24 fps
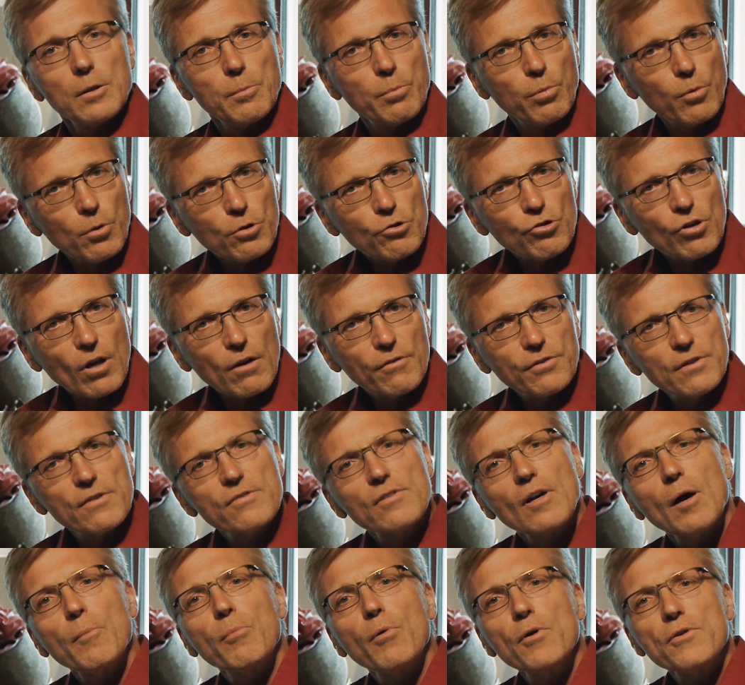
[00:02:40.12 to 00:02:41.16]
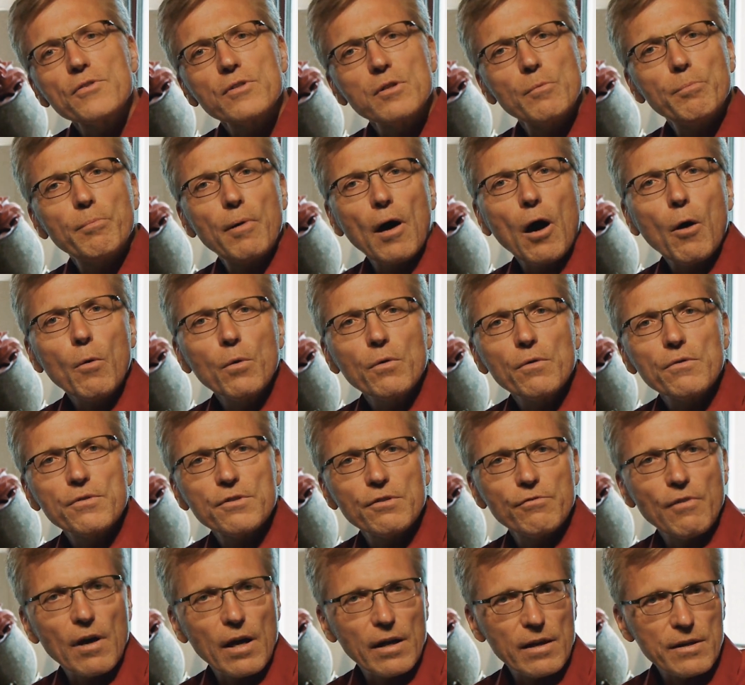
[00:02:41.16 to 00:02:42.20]
The message of Paul the
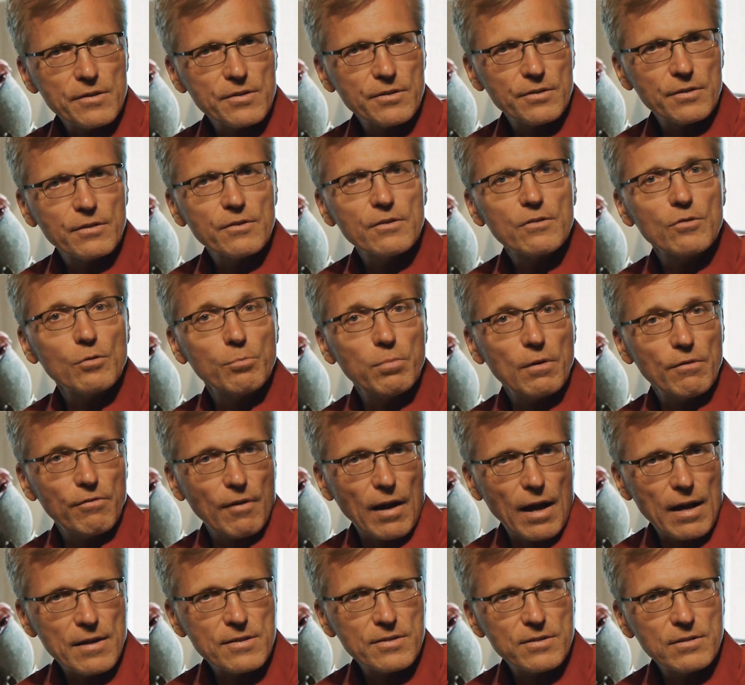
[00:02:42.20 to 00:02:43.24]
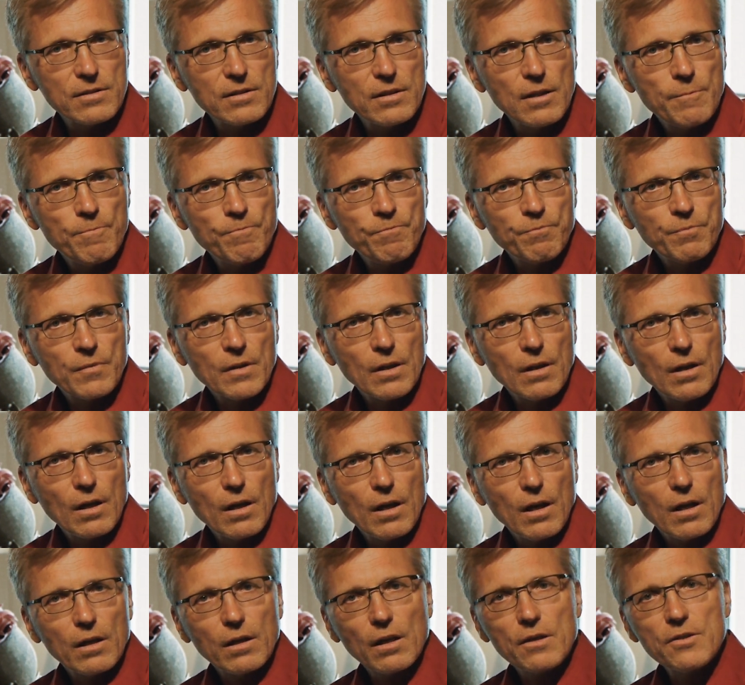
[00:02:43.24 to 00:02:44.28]
Apostle was to prove
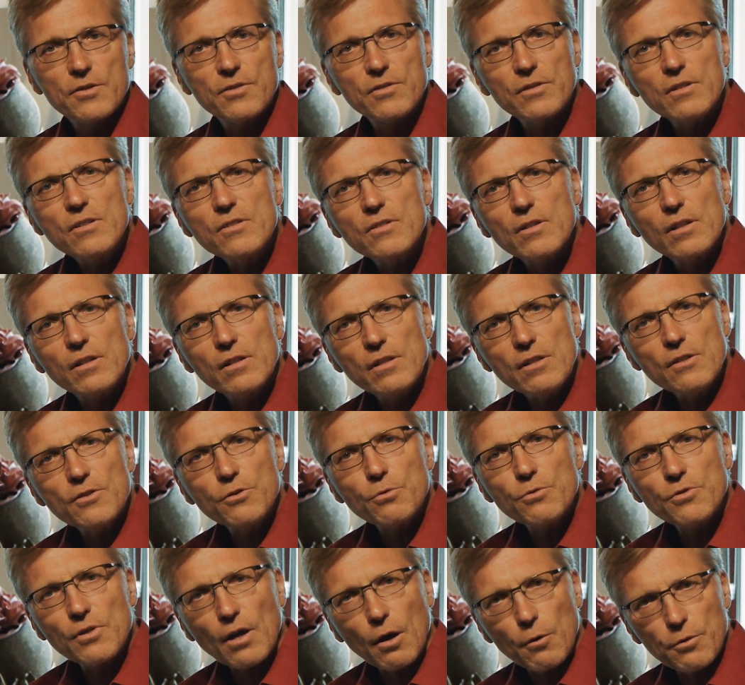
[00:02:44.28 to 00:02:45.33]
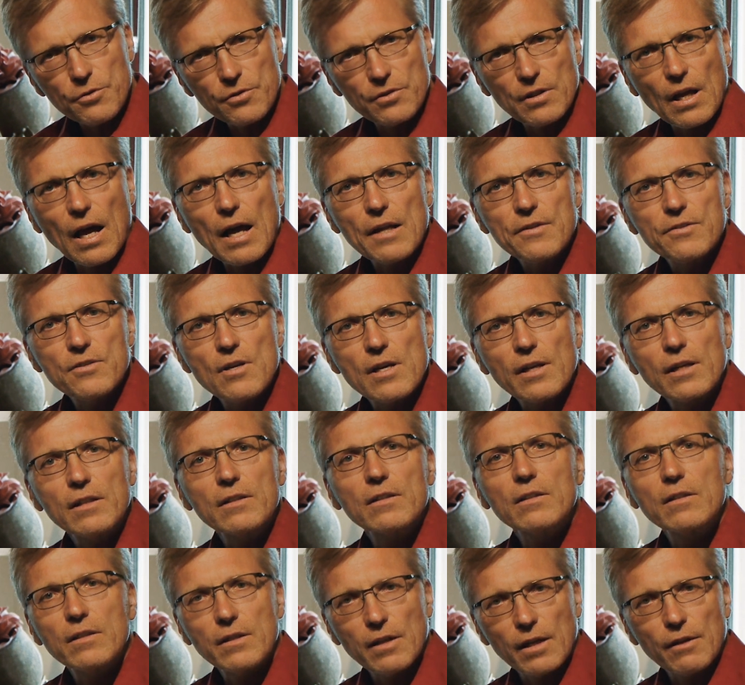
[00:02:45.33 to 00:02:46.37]
that this Jesus of Nazareth
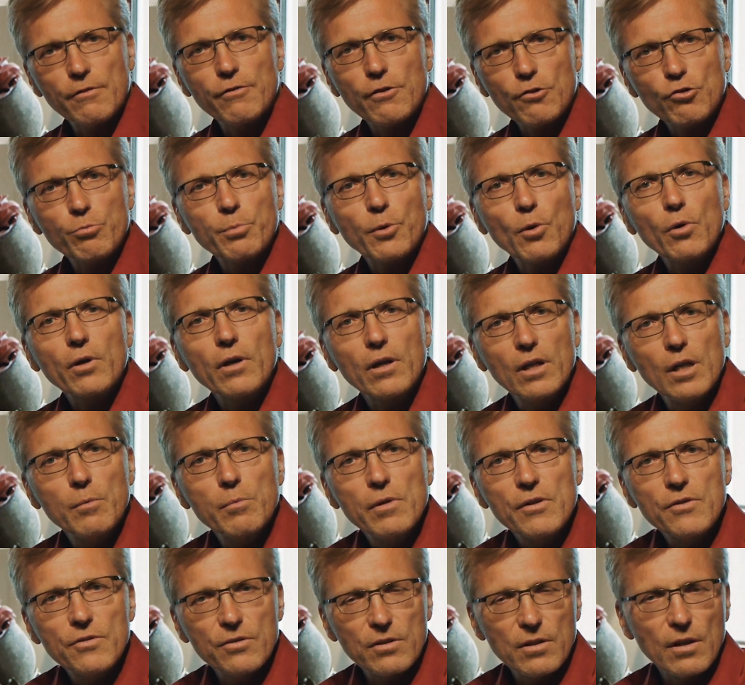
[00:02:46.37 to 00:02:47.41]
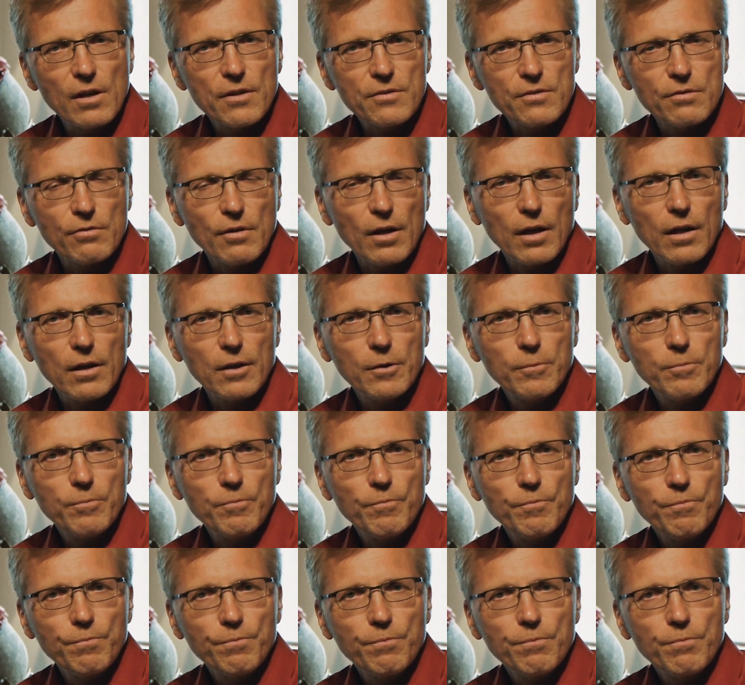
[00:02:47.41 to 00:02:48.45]
was the promised
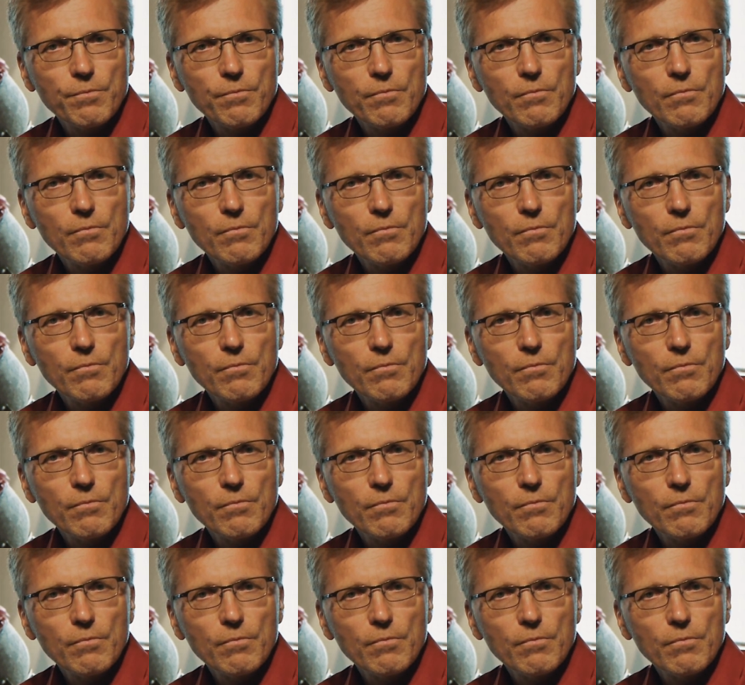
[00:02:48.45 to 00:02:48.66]
Messiah.